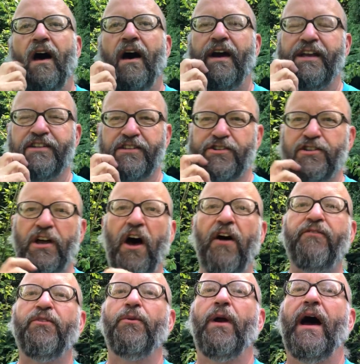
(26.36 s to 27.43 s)
It's a
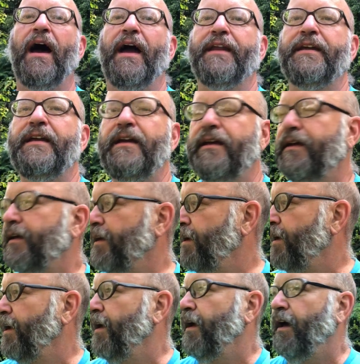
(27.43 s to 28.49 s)
soft variety,
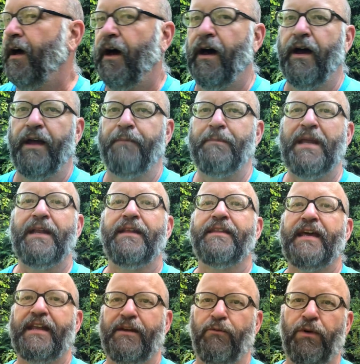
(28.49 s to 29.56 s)
meaning
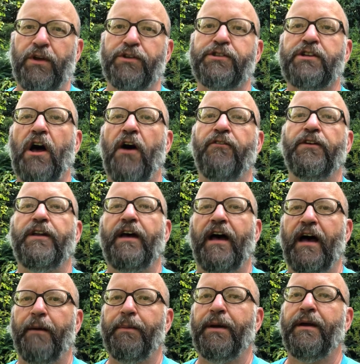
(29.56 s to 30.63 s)
that it will soften
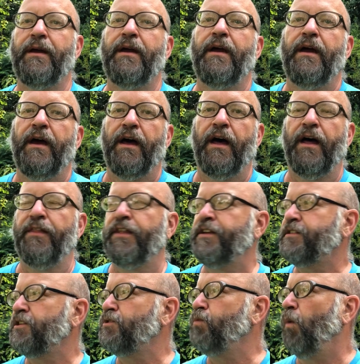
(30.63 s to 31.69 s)
up.
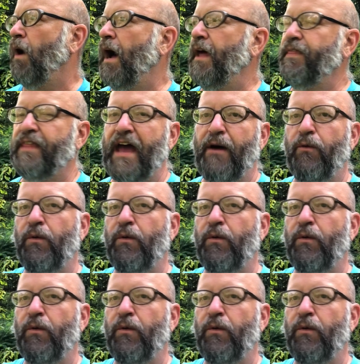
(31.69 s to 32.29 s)
This is one that